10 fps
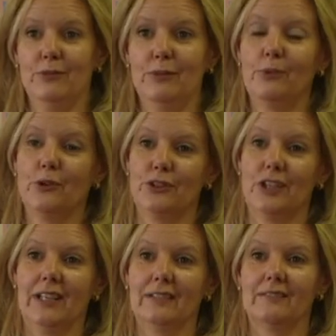of the
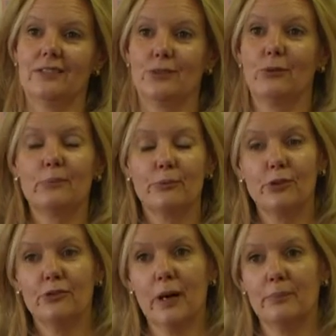project was to
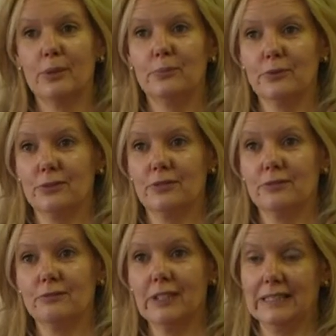improve our pupils'
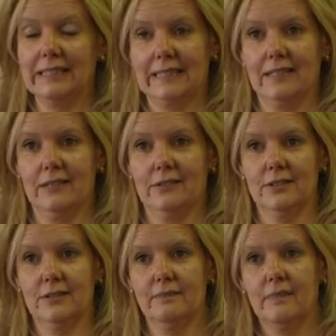reading
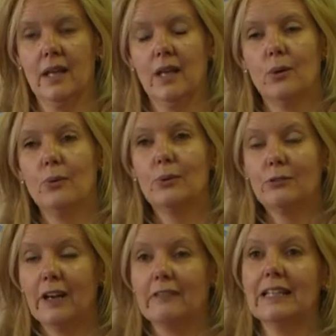skills. We were
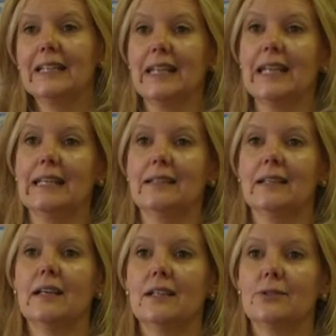very keen
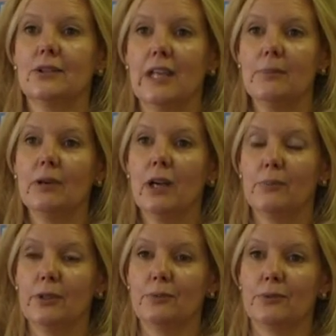to enable our
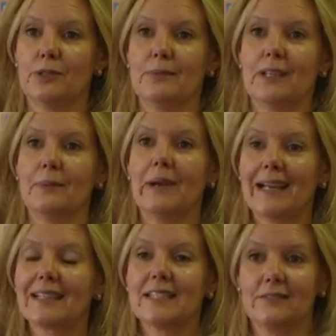pupils to become
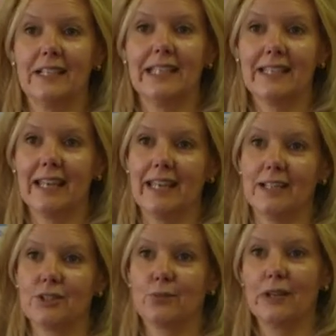actively
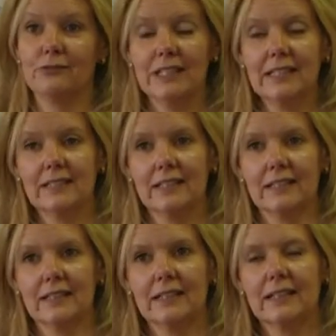engaged when reading,